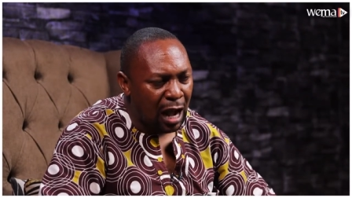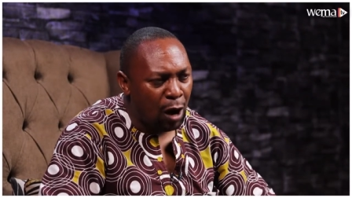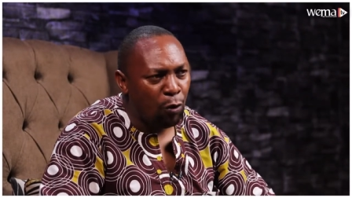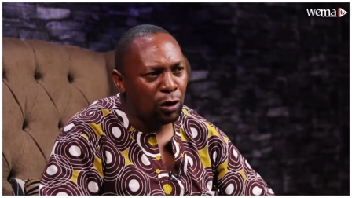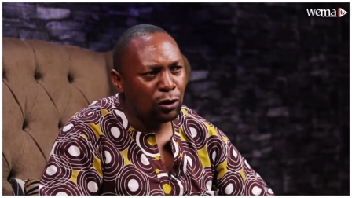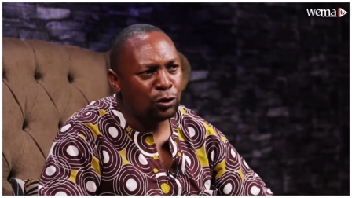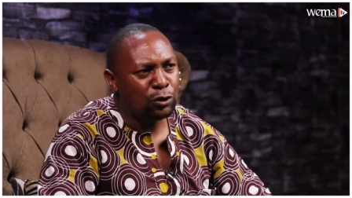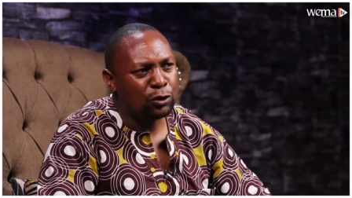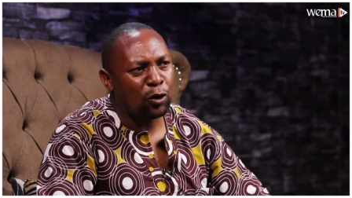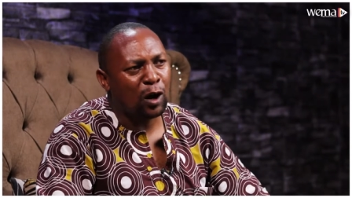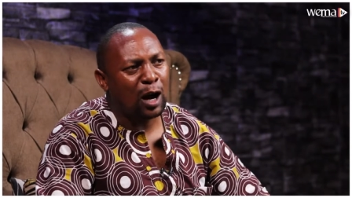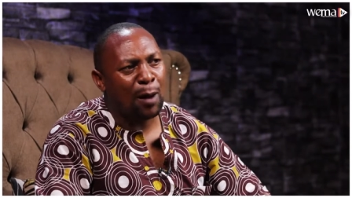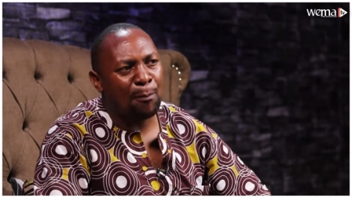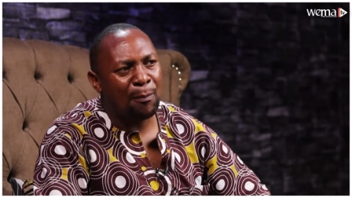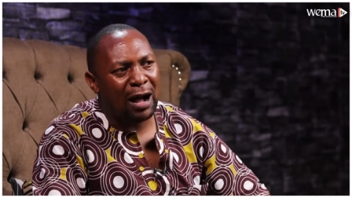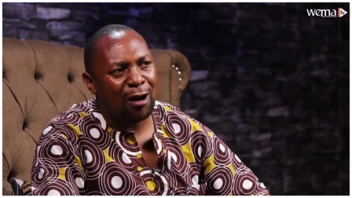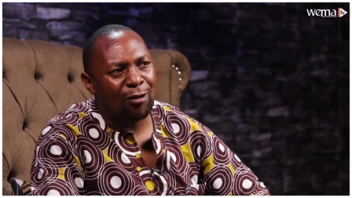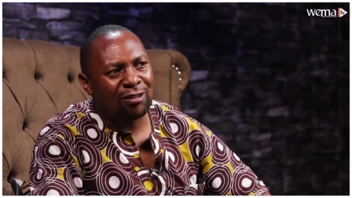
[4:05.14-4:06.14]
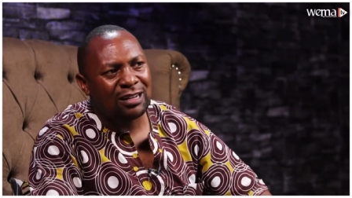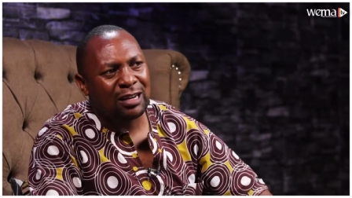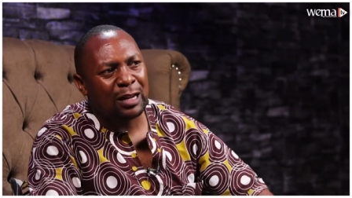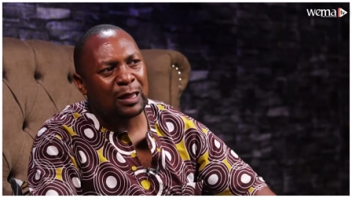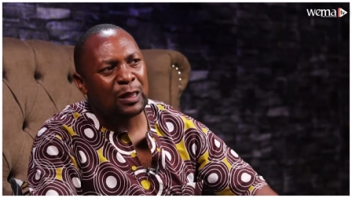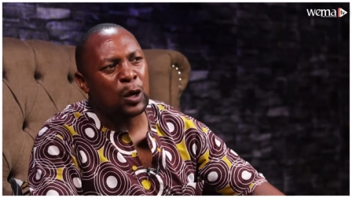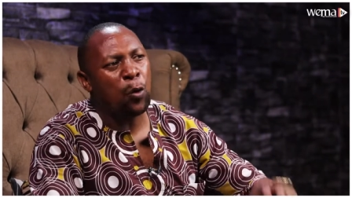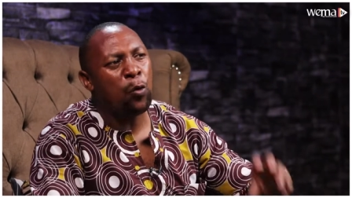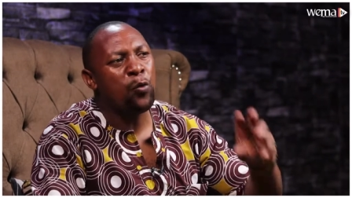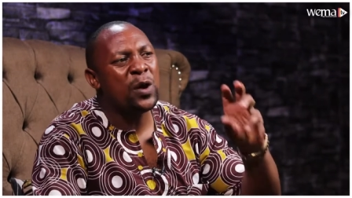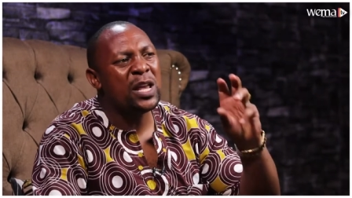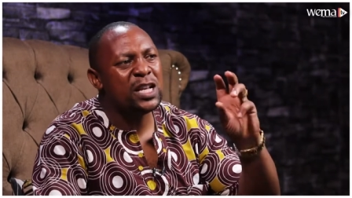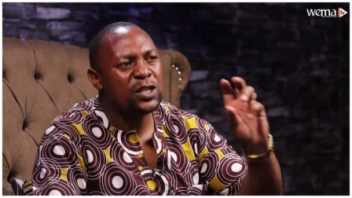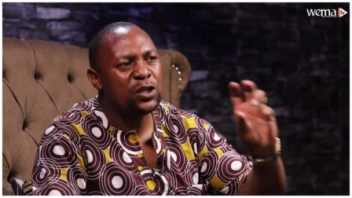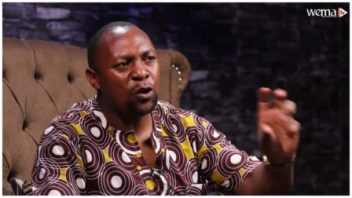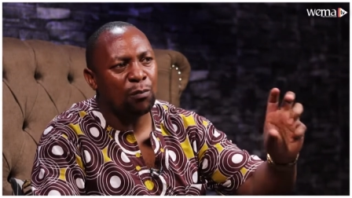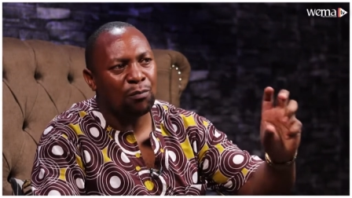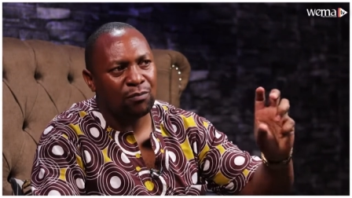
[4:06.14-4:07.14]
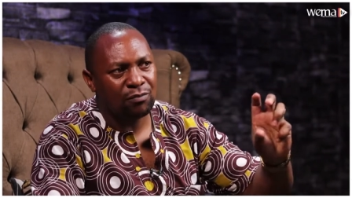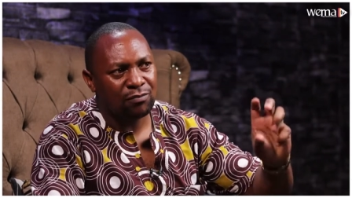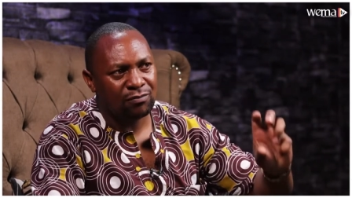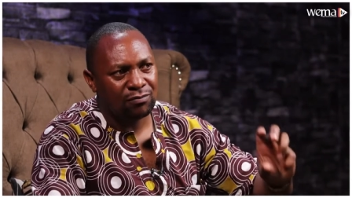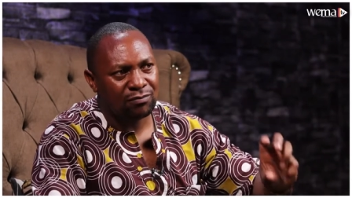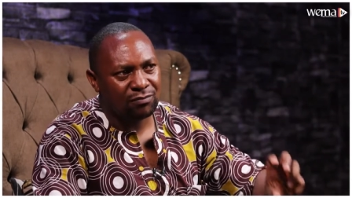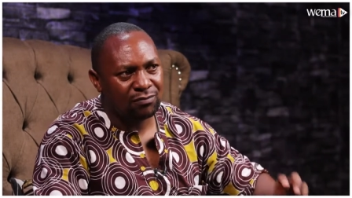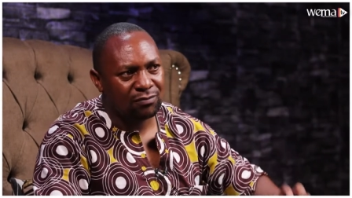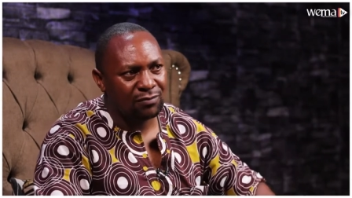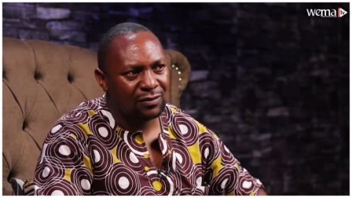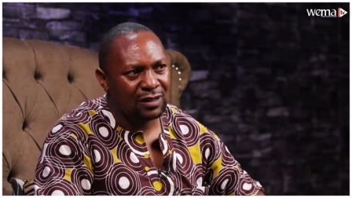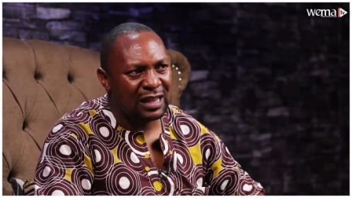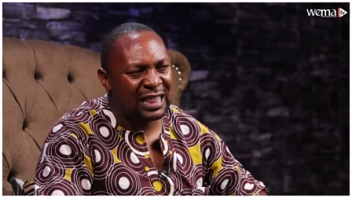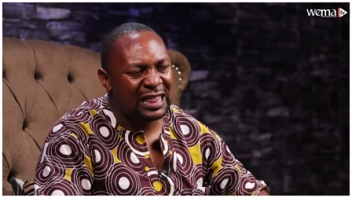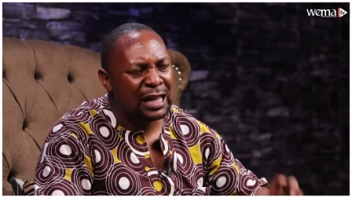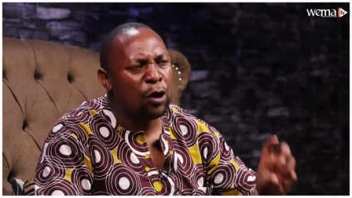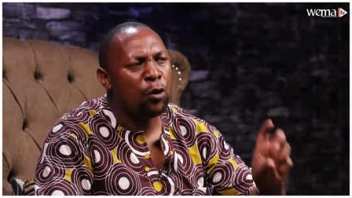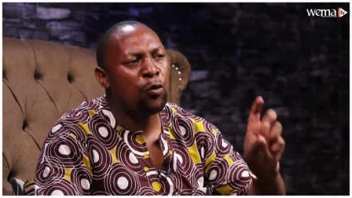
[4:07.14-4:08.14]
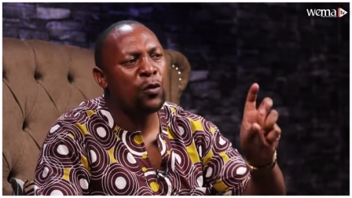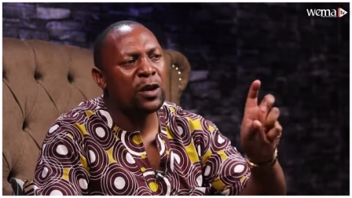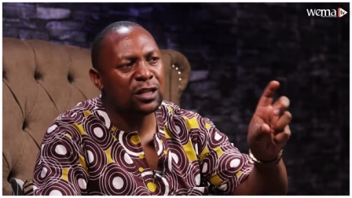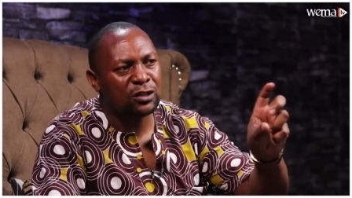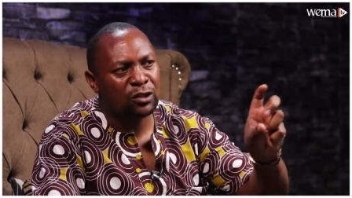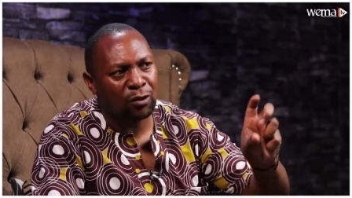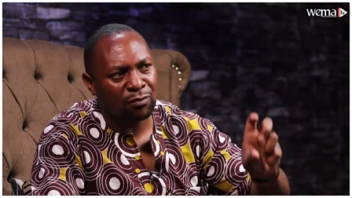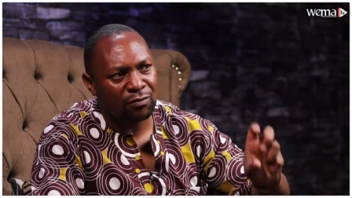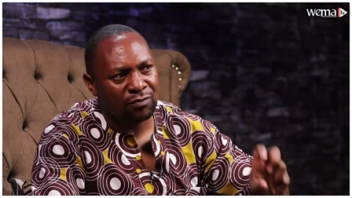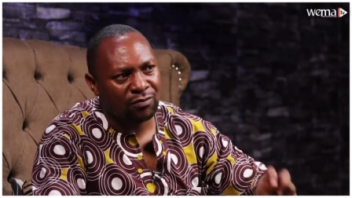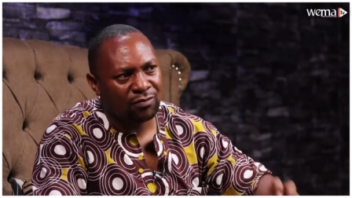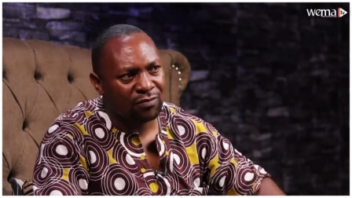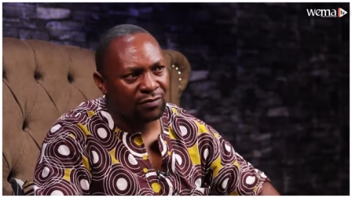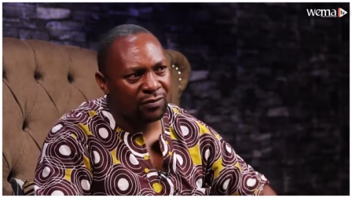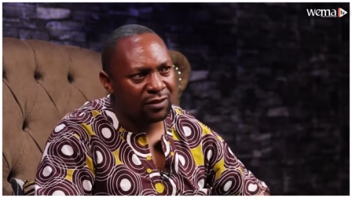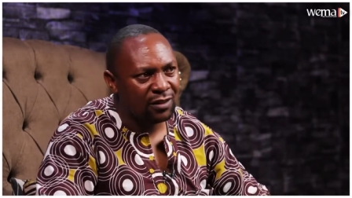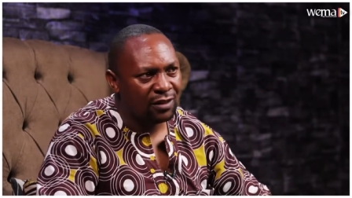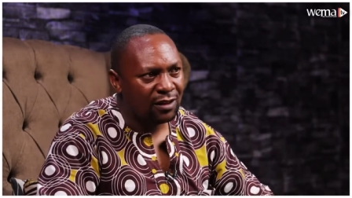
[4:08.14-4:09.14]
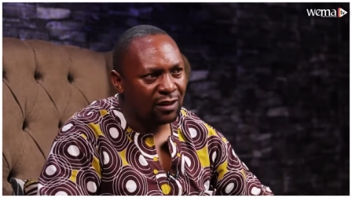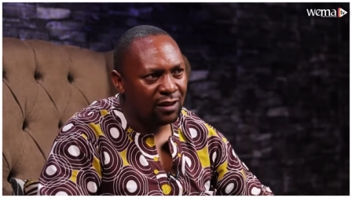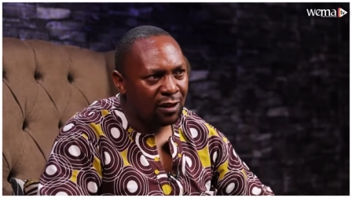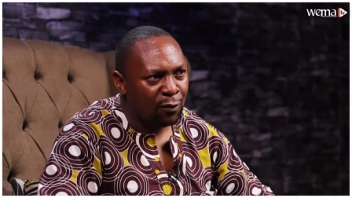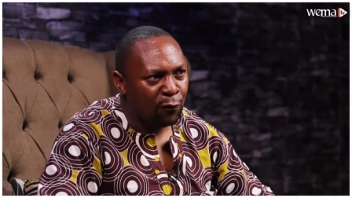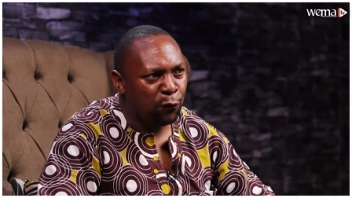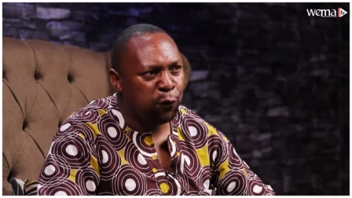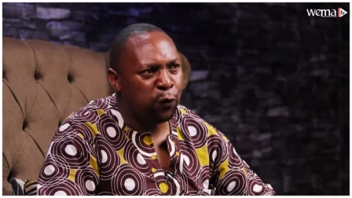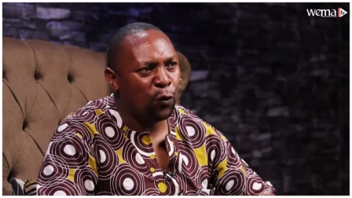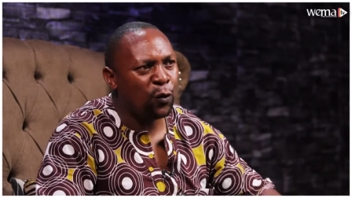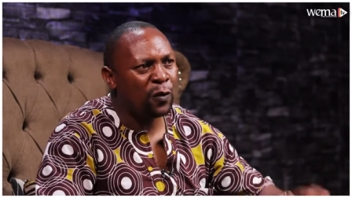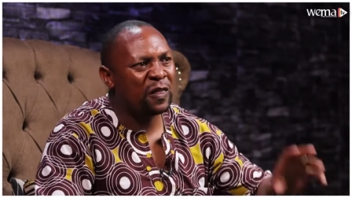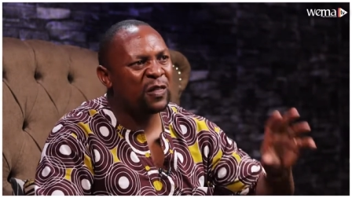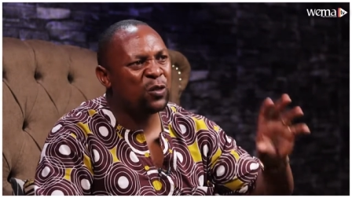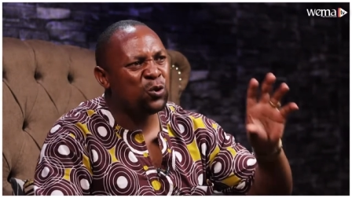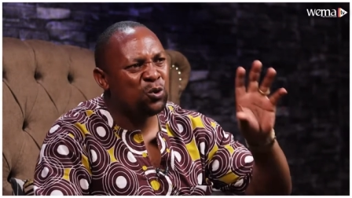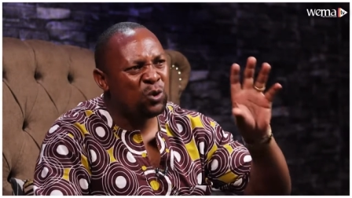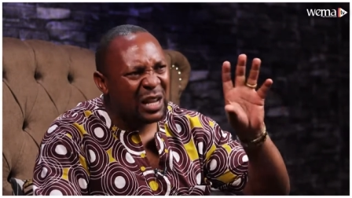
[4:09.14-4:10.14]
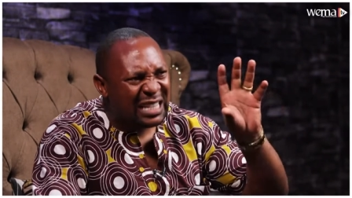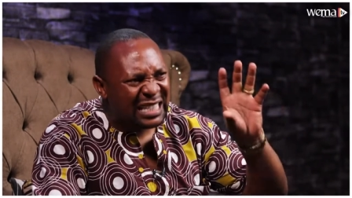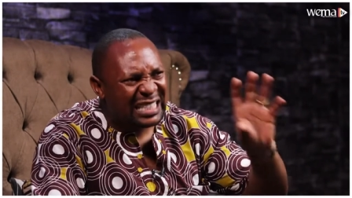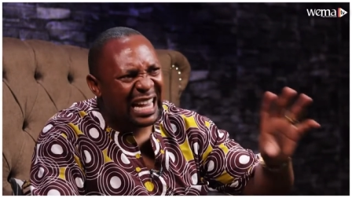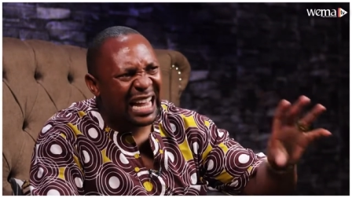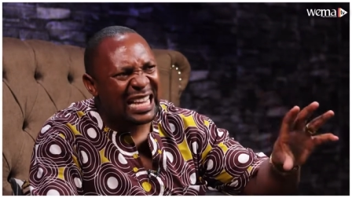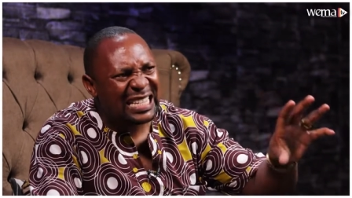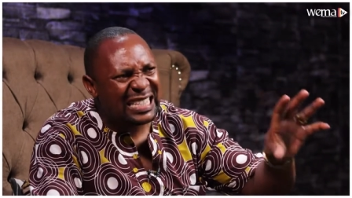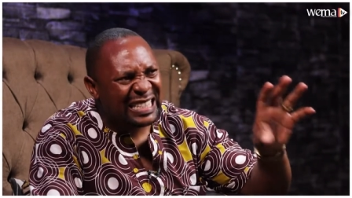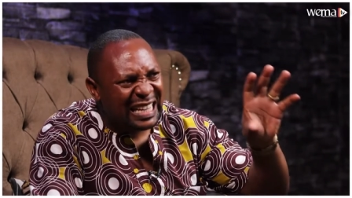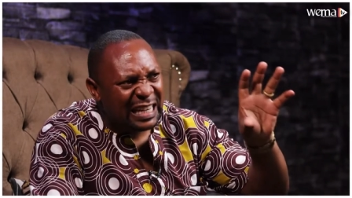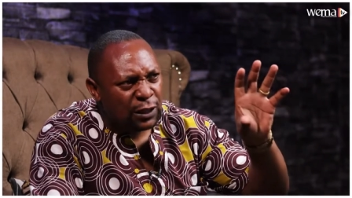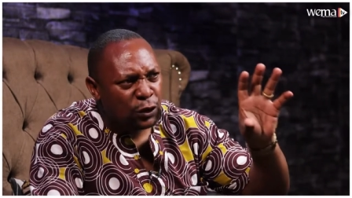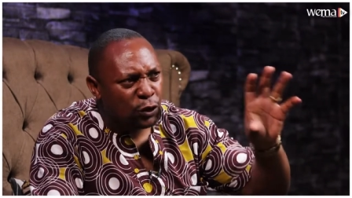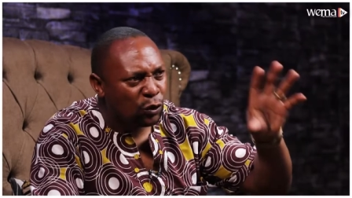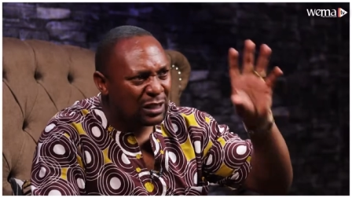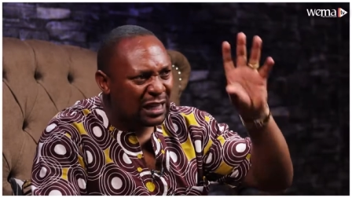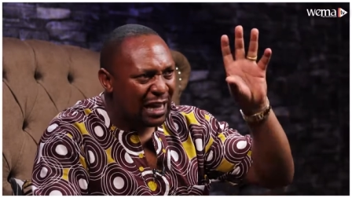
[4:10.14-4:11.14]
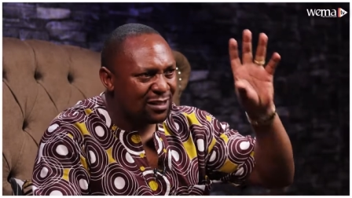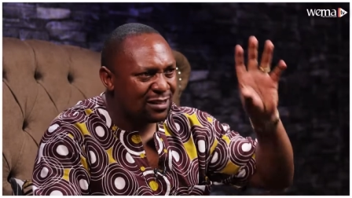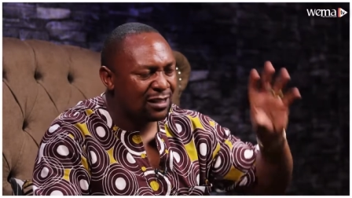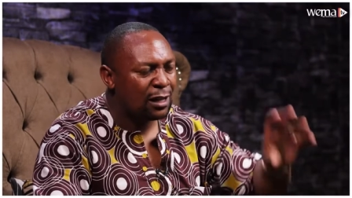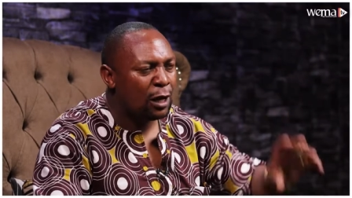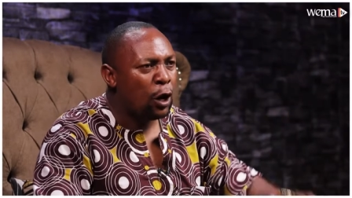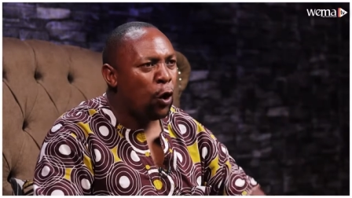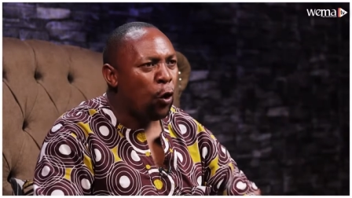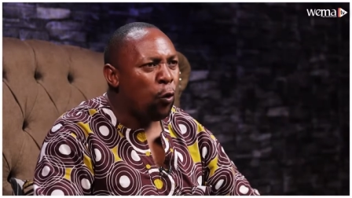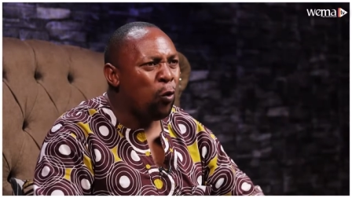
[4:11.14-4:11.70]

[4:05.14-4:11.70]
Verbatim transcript: I want to talk about the wisdom, the wisdom for your sons and daughters.